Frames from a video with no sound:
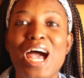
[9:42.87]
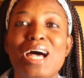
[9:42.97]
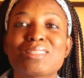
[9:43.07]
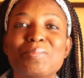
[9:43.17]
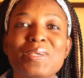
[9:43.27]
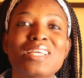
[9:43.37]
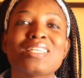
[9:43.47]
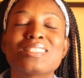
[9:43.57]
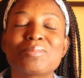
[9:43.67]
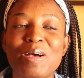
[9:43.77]
I'm speaking
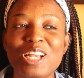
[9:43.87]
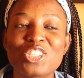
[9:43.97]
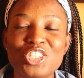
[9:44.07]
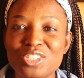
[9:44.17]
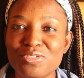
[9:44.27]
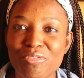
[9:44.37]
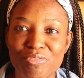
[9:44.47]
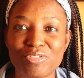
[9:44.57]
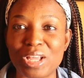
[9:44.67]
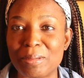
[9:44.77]
the Spanish
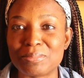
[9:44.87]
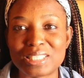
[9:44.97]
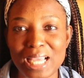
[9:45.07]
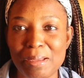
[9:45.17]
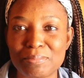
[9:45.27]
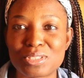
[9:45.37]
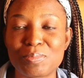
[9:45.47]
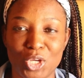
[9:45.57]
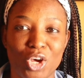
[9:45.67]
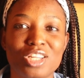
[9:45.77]
terms
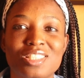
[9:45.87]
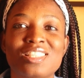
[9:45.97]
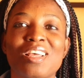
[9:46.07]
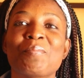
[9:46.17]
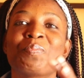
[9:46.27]
because